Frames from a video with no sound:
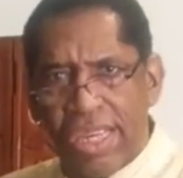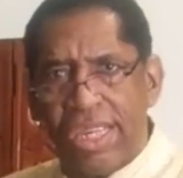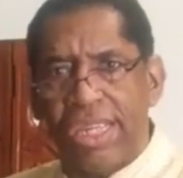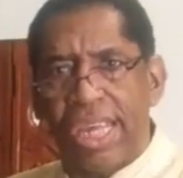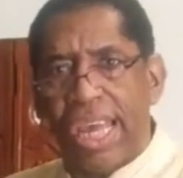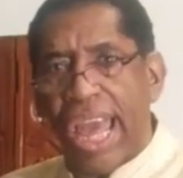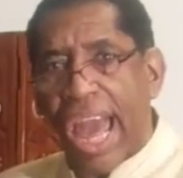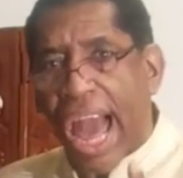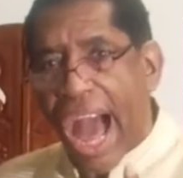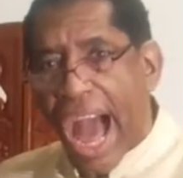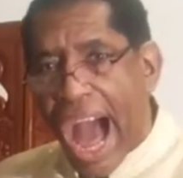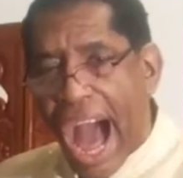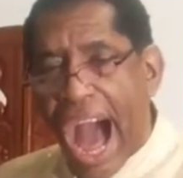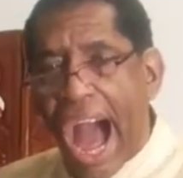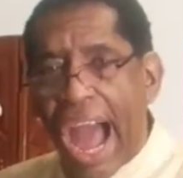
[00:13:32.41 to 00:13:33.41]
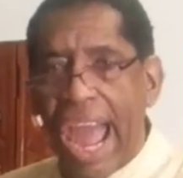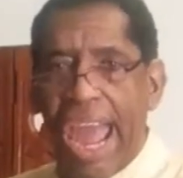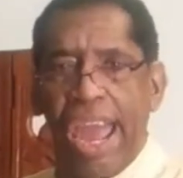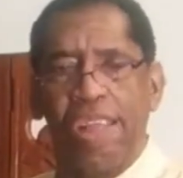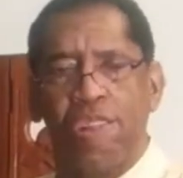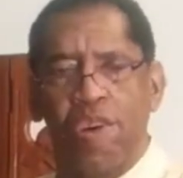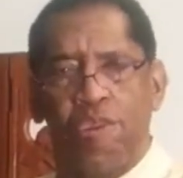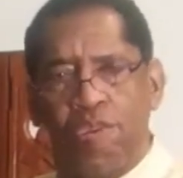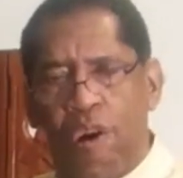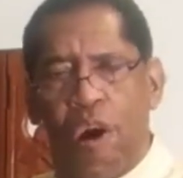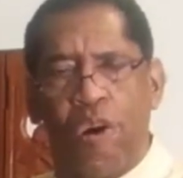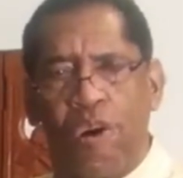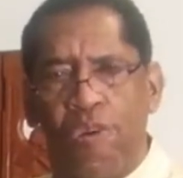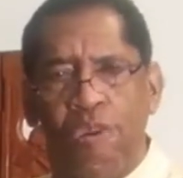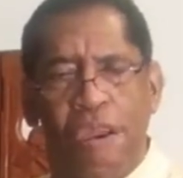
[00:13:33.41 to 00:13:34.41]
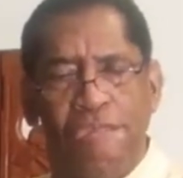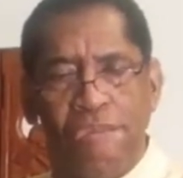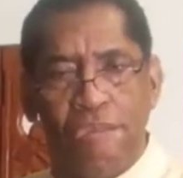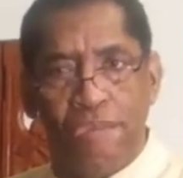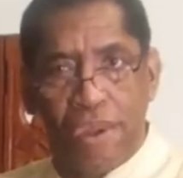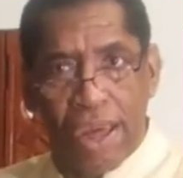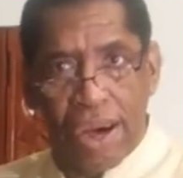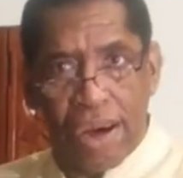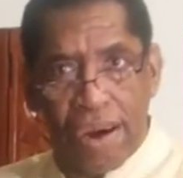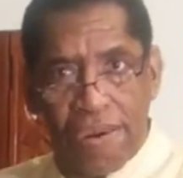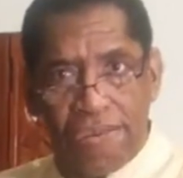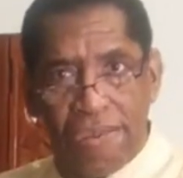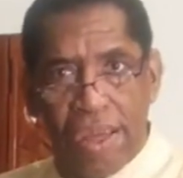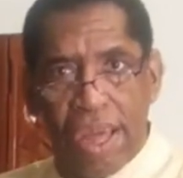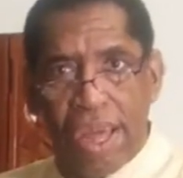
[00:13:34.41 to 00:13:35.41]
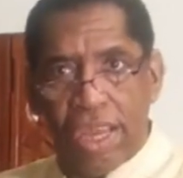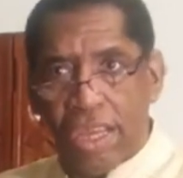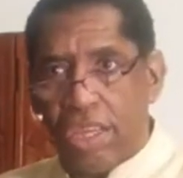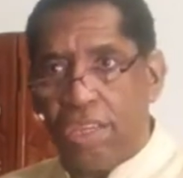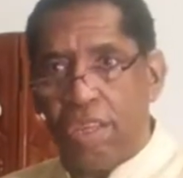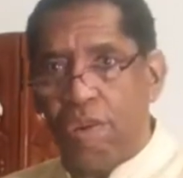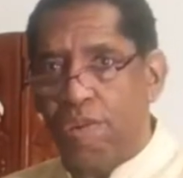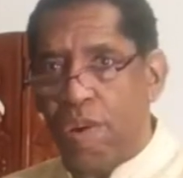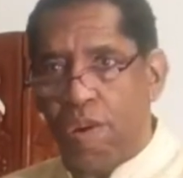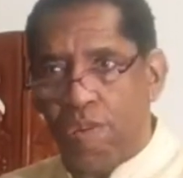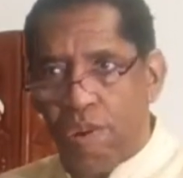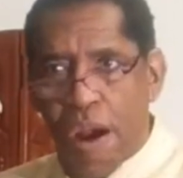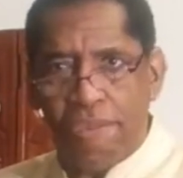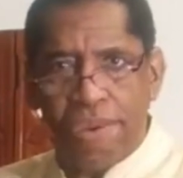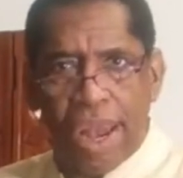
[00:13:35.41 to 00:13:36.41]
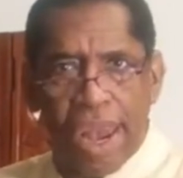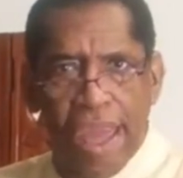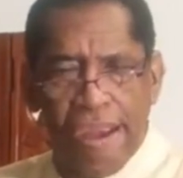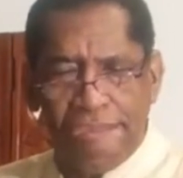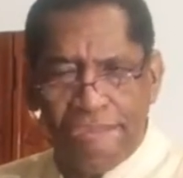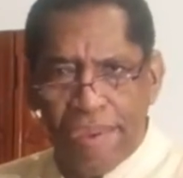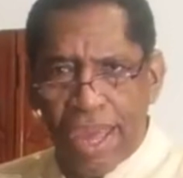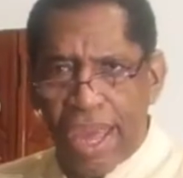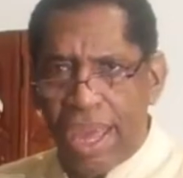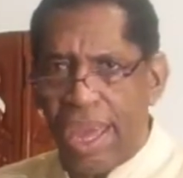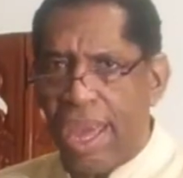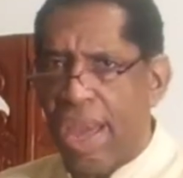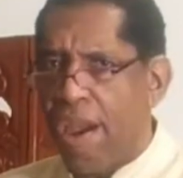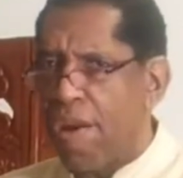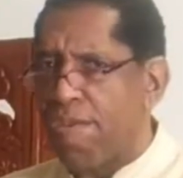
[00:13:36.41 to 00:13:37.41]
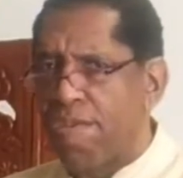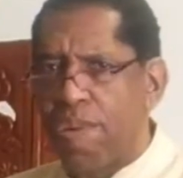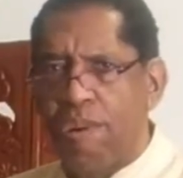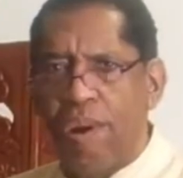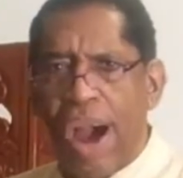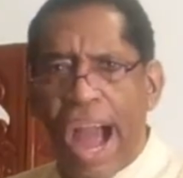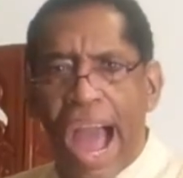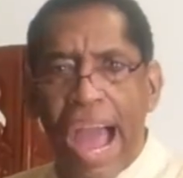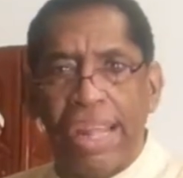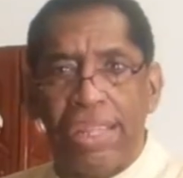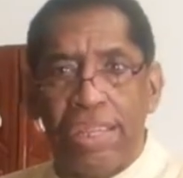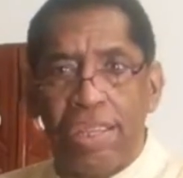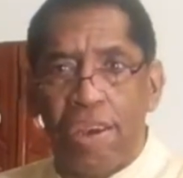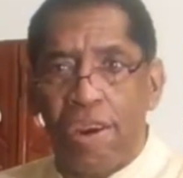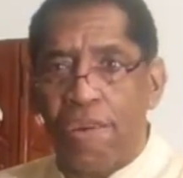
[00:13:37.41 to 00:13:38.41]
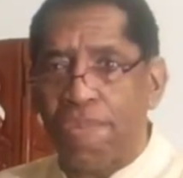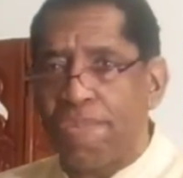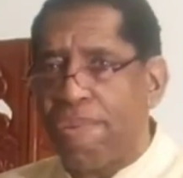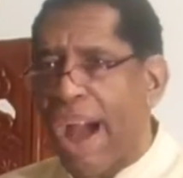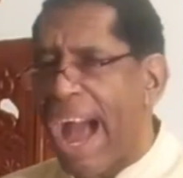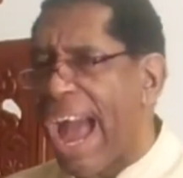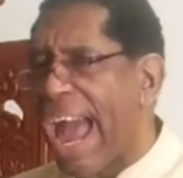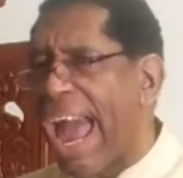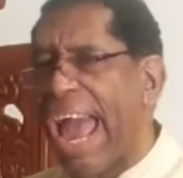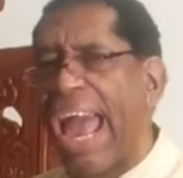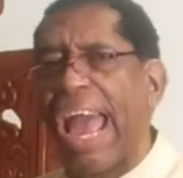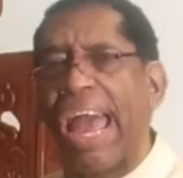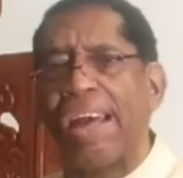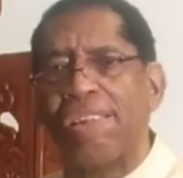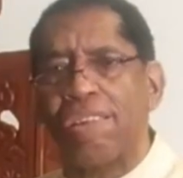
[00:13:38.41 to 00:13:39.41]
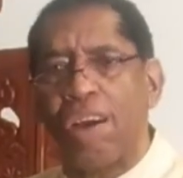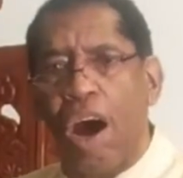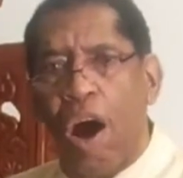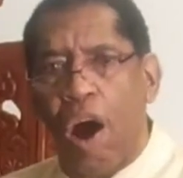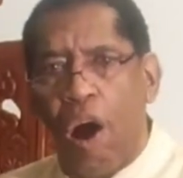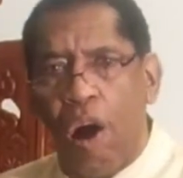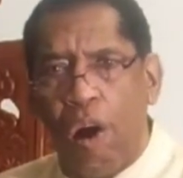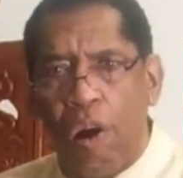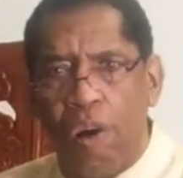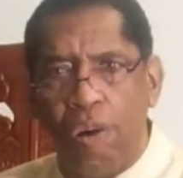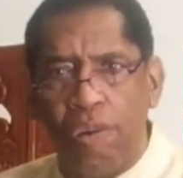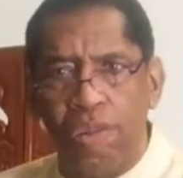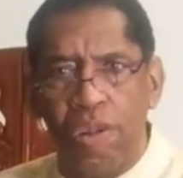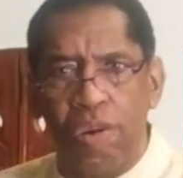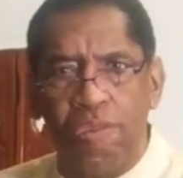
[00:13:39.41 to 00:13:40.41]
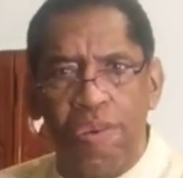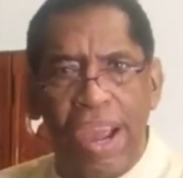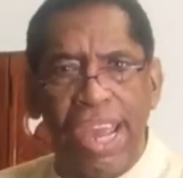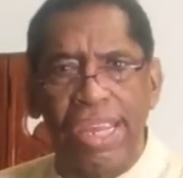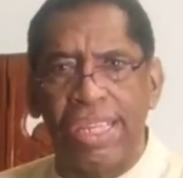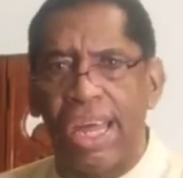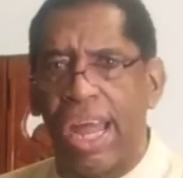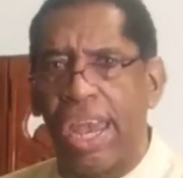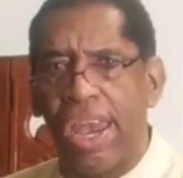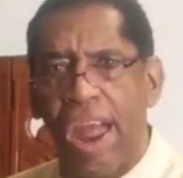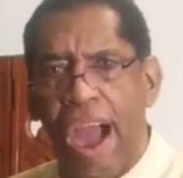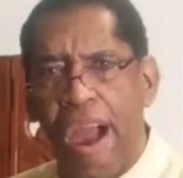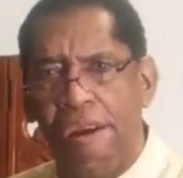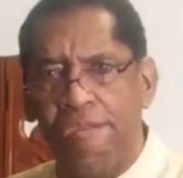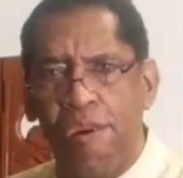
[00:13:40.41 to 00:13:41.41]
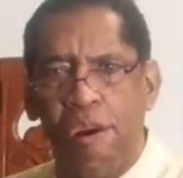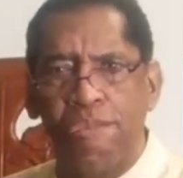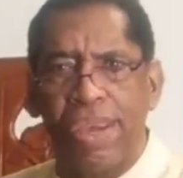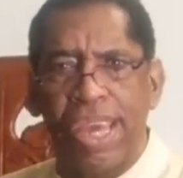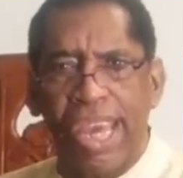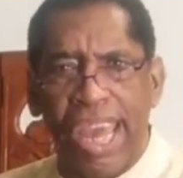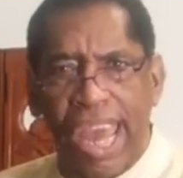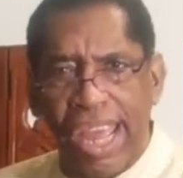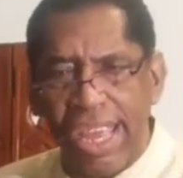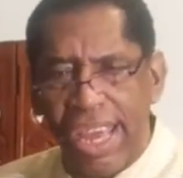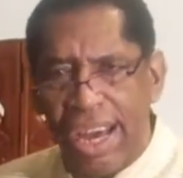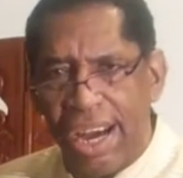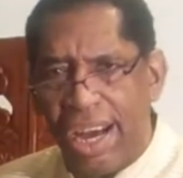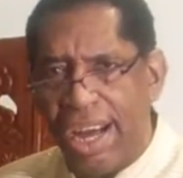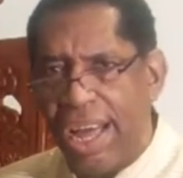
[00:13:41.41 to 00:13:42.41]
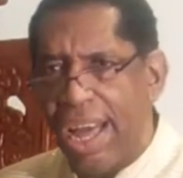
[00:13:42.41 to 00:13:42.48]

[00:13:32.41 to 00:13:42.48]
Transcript: You see, I had to walk away from love. You see, when a woman left me, Boy, I took my ass all the way to Nairobi, Kenya,